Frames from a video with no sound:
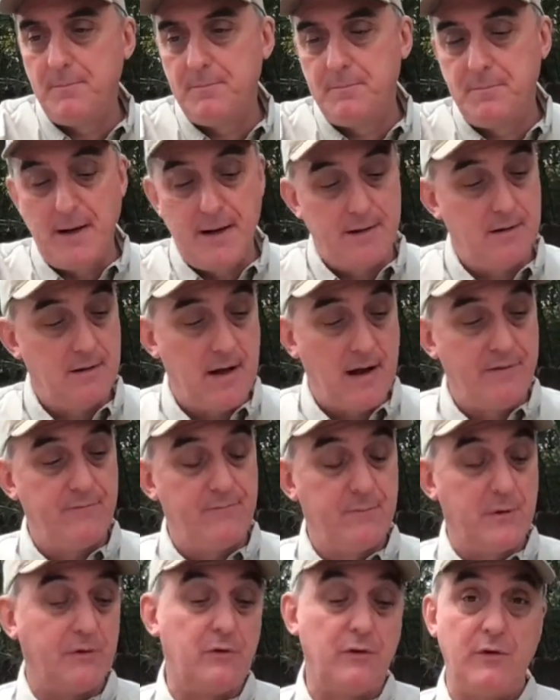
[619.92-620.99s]
but
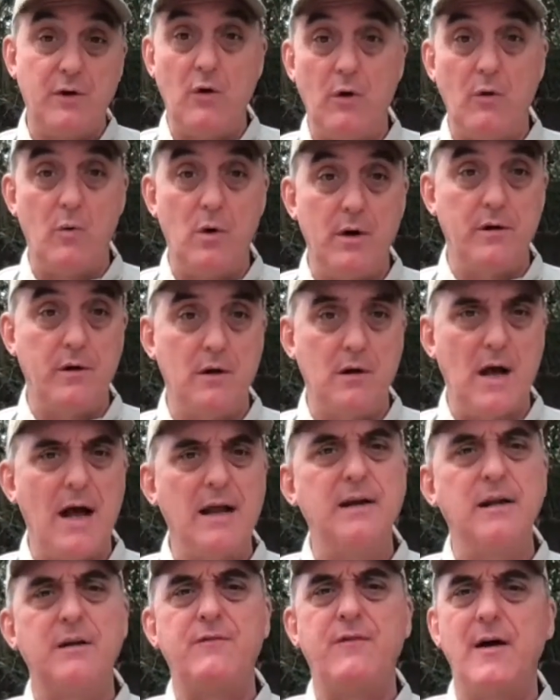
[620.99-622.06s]
this is the only one. I
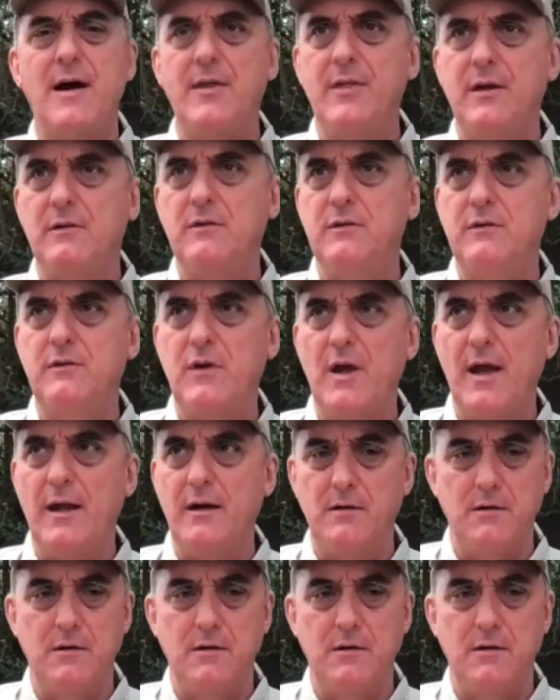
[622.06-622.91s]
did find the 10